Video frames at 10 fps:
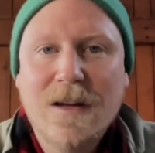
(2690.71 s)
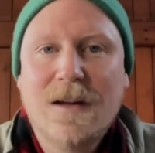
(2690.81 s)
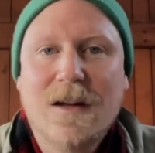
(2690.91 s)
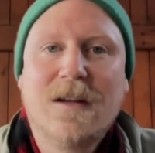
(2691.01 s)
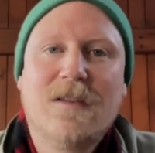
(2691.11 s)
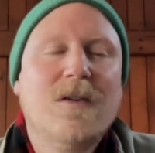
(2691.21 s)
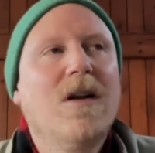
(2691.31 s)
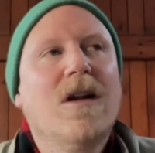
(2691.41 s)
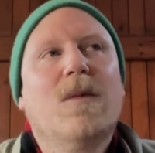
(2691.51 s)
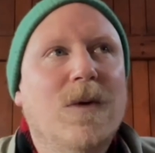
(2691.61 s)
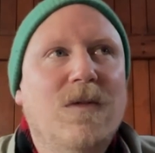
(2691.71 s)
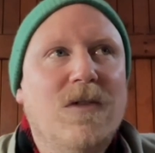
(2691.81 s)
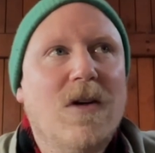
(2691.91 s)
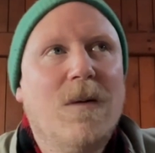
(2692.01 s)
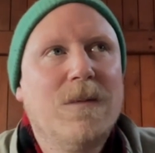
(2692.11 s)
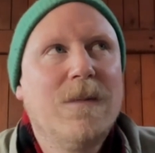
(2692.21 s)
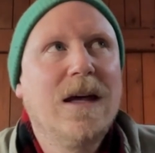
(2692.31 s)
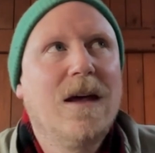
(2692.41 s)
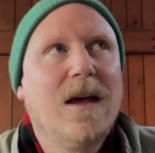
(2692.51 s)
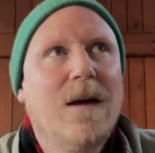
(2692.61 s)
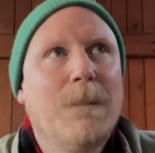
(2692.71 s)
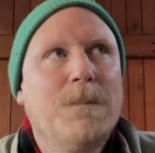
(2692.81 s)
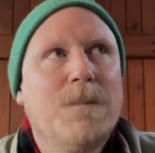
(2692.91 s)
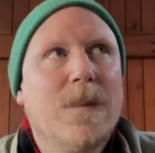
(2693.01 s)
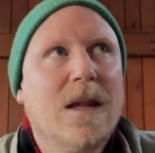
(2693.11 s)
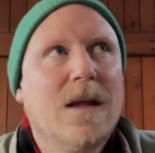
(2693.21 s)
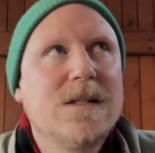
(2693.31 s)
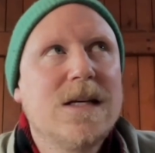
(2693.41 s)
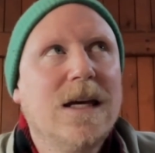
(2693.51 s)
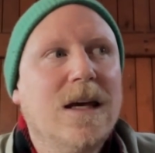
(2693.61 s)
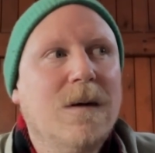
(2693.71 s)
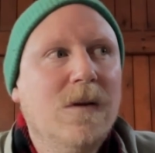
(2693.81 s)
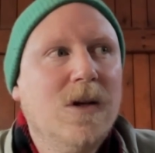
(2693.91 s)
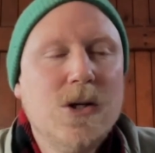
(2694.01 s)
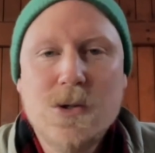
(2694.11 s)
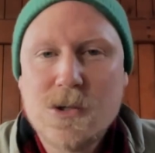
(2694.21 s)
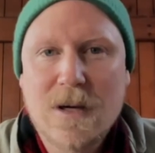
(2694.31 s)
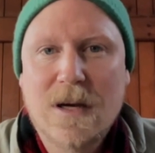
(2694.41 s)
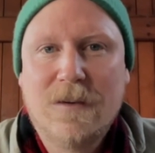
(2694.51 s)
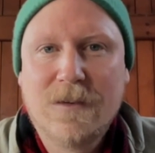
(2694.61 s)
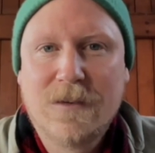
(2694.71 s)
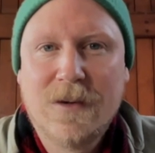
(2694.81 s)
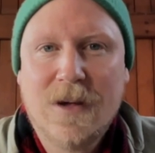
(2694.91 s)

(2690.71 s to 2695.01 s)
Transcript: Like, it's not like we've stopped making, taking huge risks.